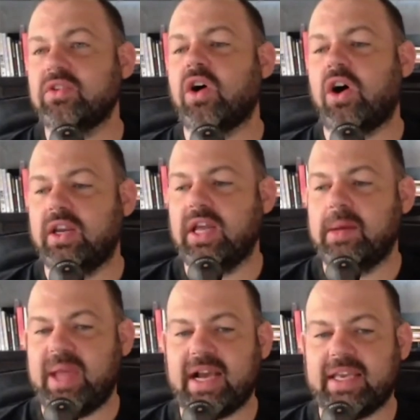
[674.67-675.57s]
I just learned a
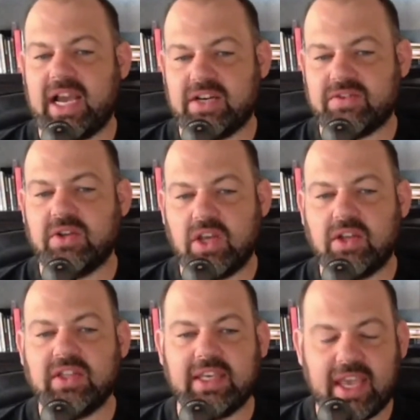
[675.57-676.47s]
lot about cash
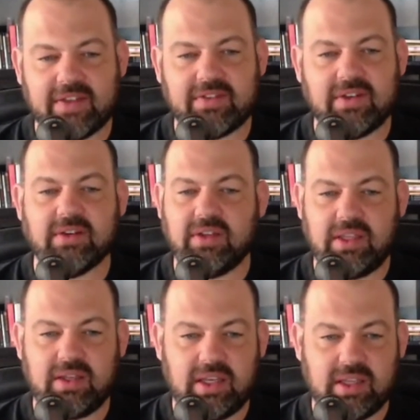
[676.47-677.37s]
flow. I'm the accountant